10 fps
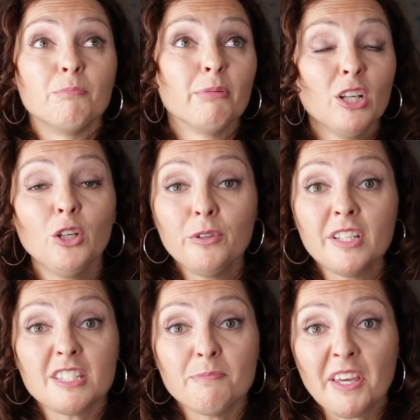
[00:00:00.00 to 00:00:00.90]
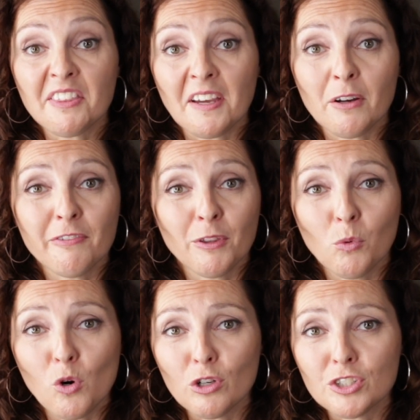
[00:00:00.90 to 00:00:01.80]
blew this myth out of the
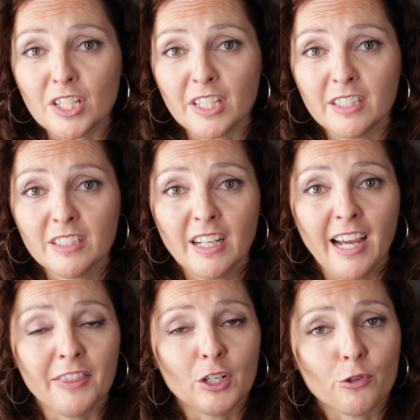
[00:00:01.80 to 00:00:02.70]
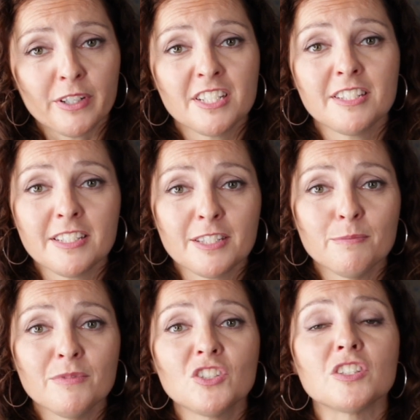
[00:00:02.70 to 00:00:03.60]
water, and the
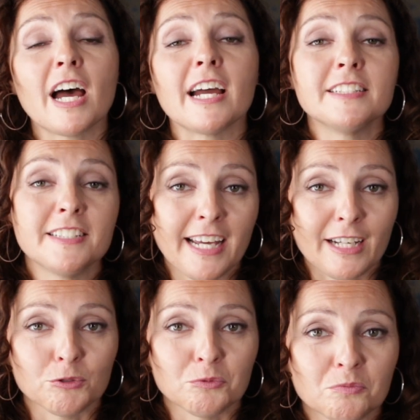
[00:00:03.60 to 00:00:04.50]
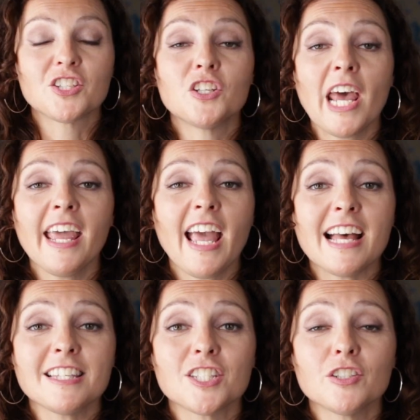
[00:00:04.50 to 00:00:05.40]
criticisms died down. Today,
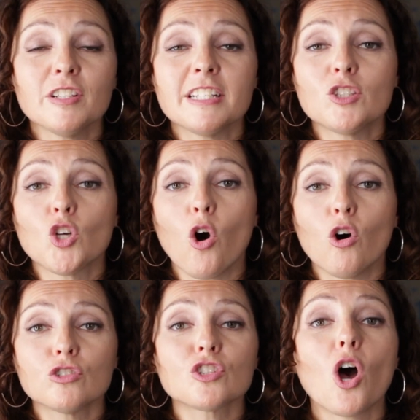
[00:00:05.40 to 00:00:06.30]
Estill is taught